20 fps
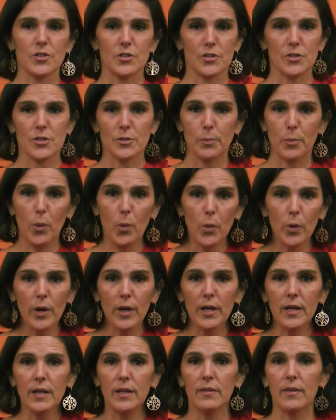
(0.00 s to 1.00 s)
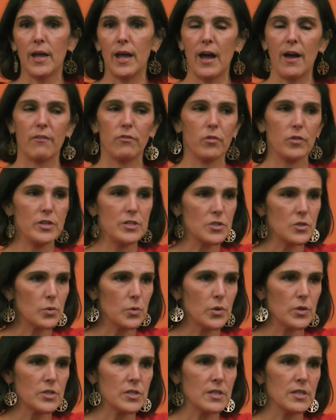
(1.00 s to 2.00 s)
are supported, they have
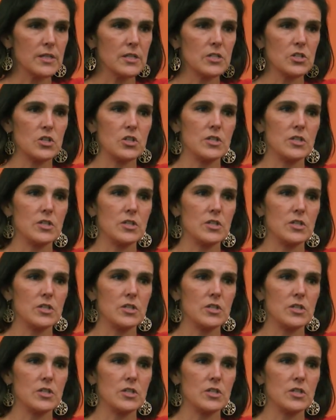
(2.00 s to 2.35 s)
resources.